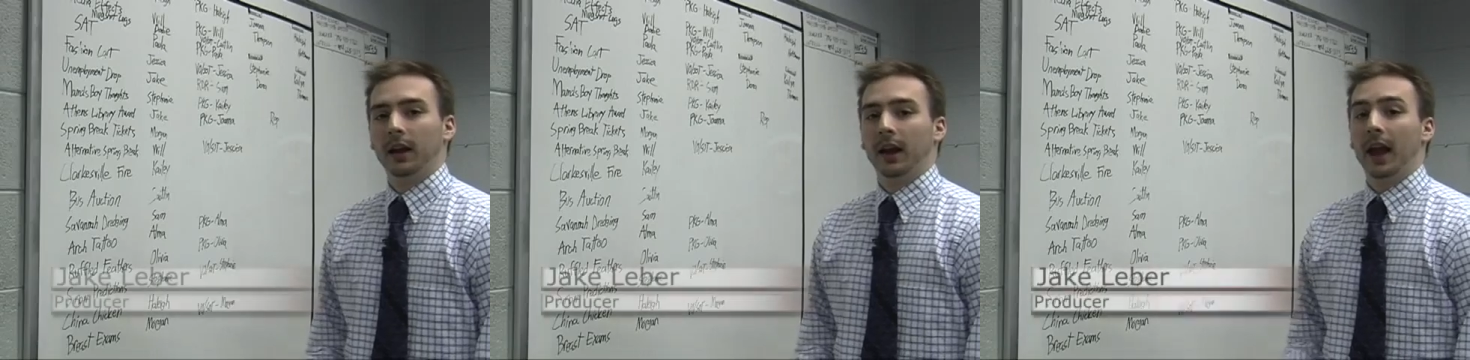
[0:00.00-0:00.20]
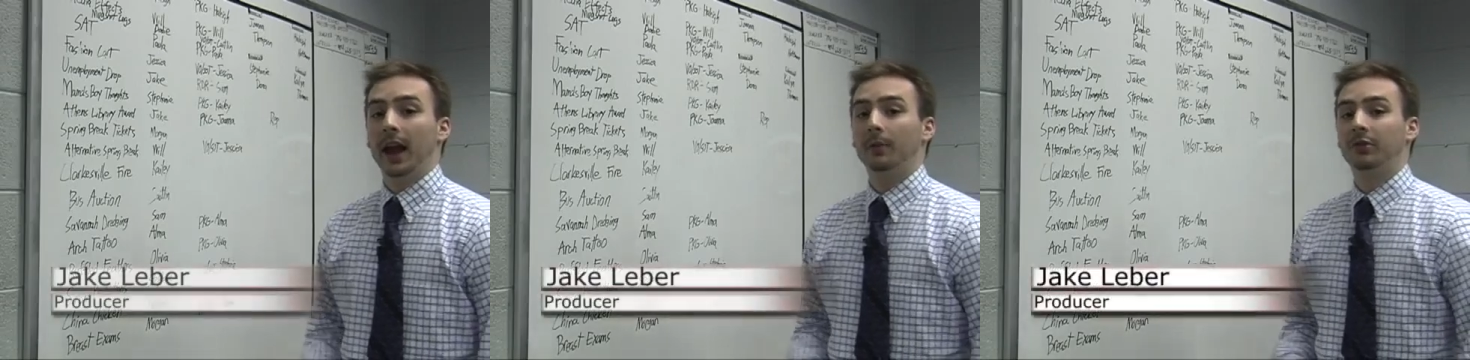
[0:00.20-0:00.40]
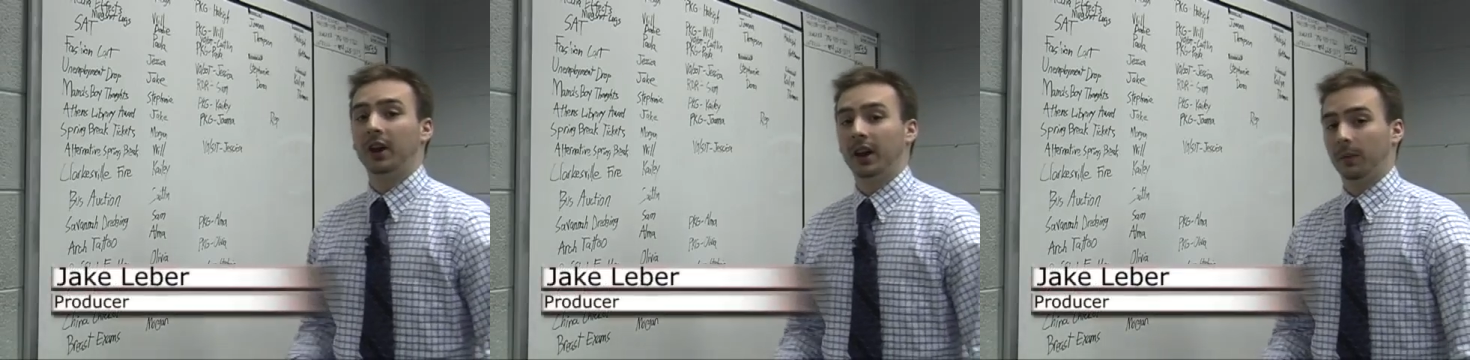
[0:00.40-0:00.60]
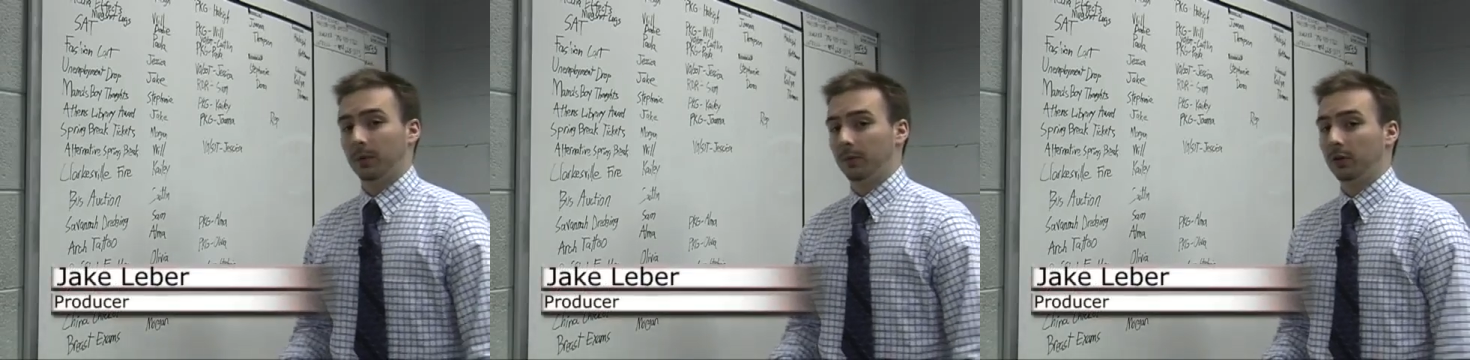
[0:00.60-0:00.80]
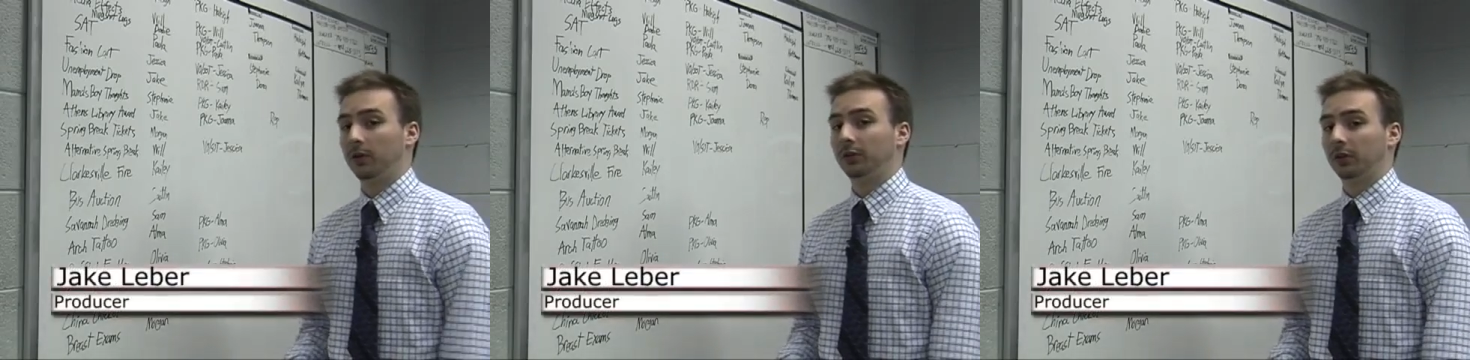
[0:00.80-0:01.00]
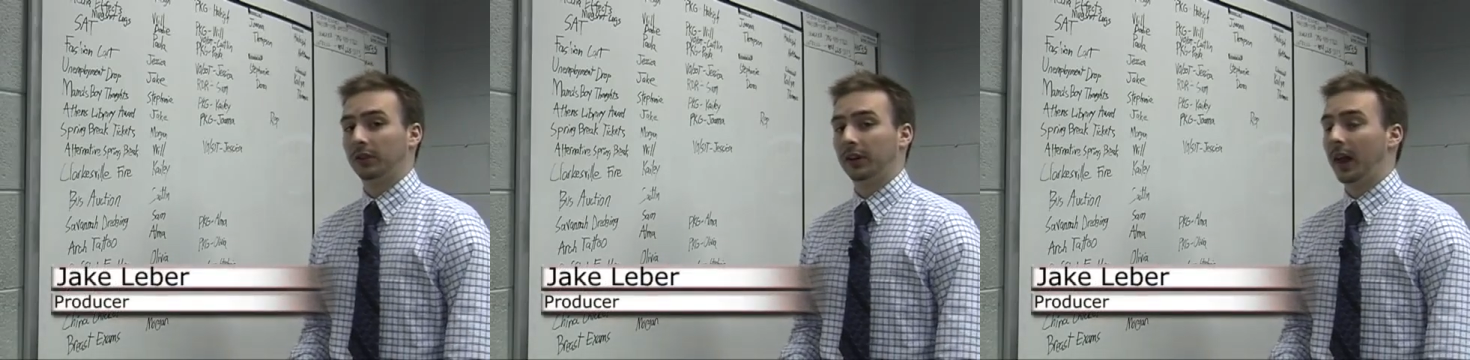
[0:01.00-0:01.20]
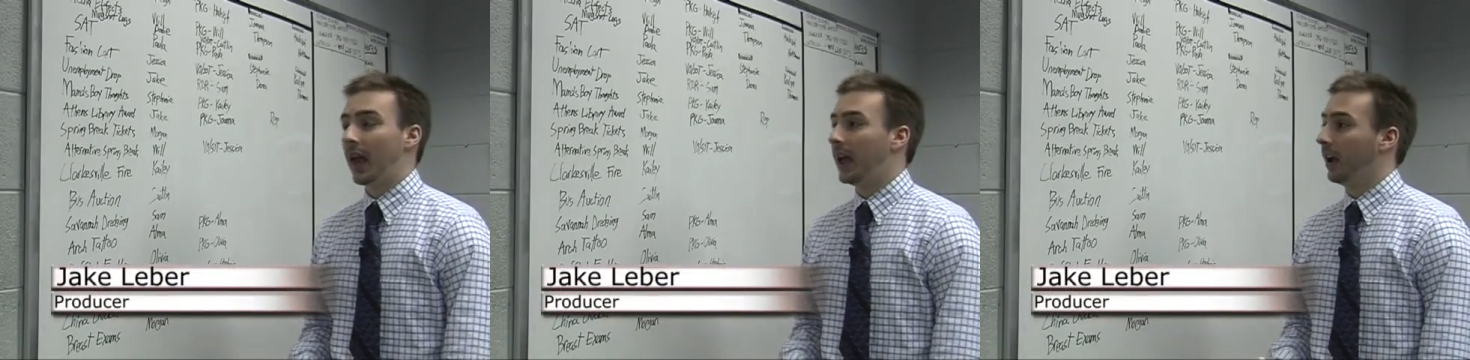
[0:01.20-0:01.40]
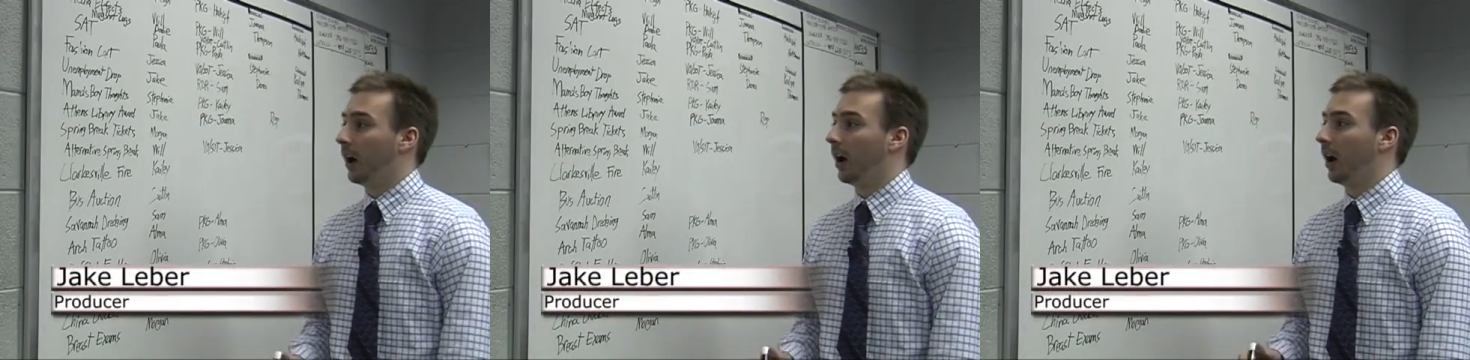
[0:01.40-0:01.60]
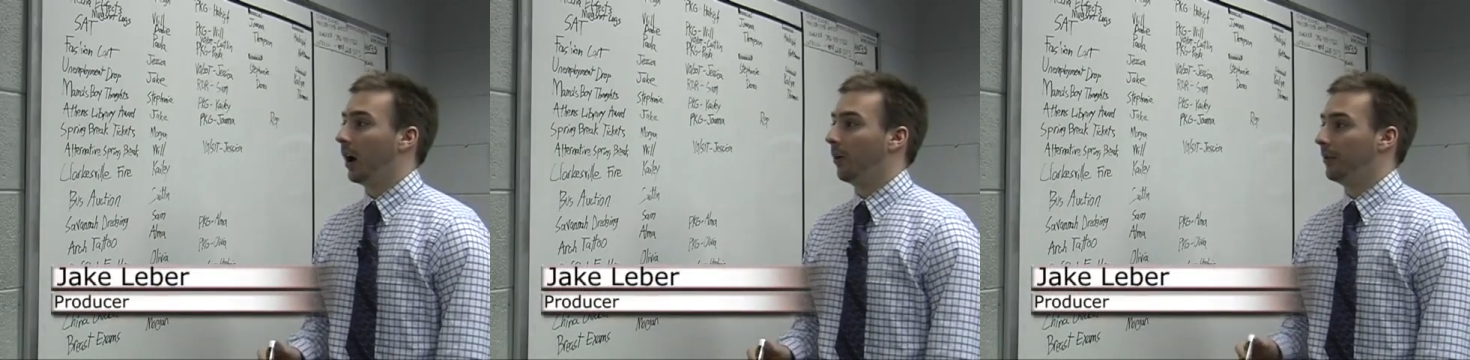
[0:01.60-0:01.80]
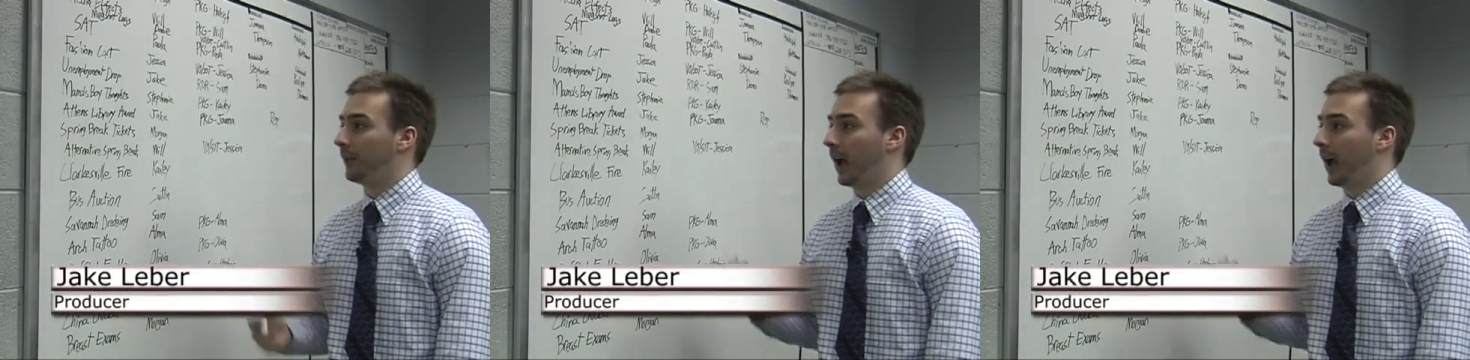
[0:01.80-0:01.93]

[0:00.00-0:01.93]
Hey, I'm Jake. I'm the producer today. Uh,